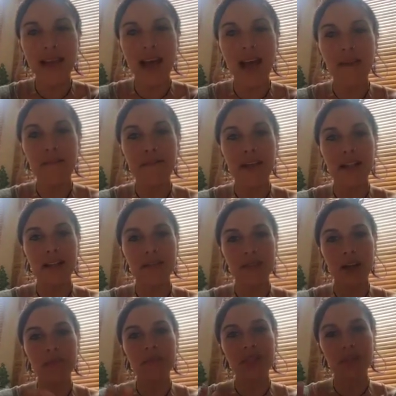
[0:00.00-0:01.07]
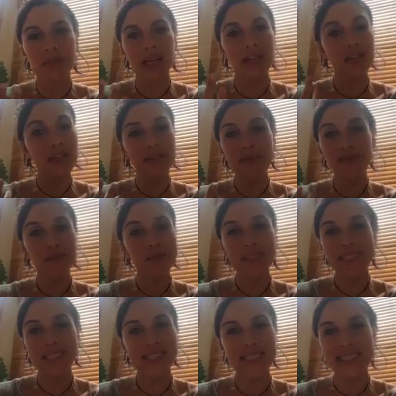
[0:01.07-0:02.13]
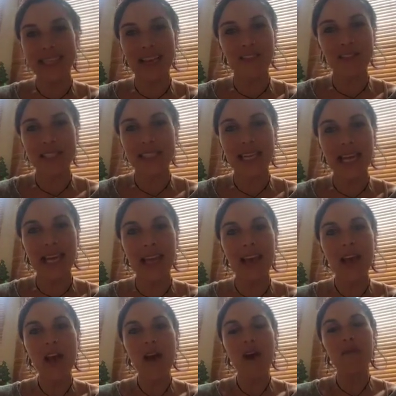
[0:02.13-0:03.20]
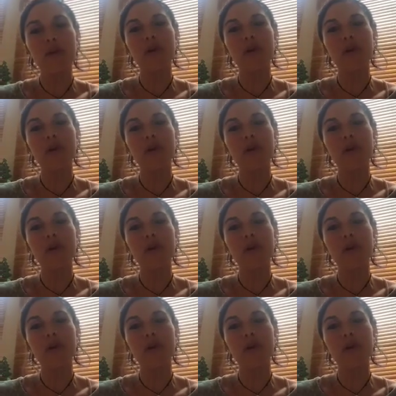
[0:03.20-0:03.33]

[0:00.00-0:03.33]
that I felt have come to me just from sitting down today of